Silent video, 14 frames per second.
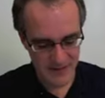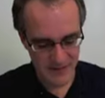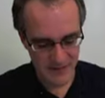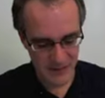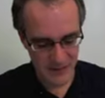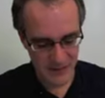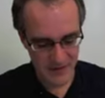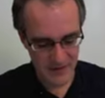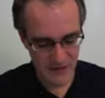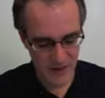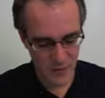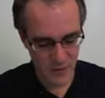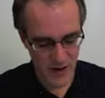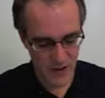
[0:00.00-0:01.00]
focus
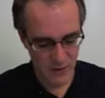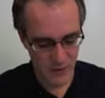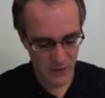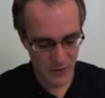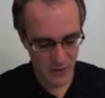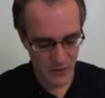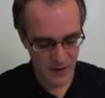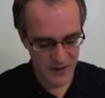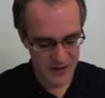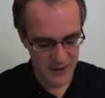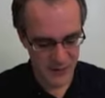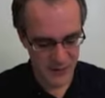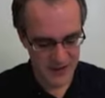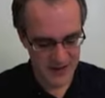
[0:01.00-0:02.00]
on one more
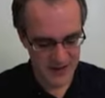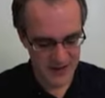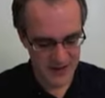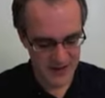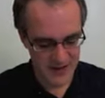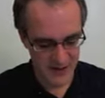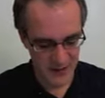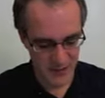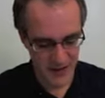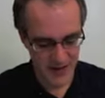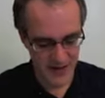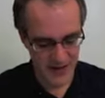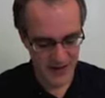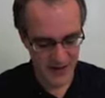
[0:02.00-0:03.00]
issue which isn't so
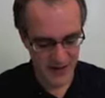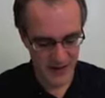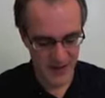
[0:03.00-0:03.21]
dependent on the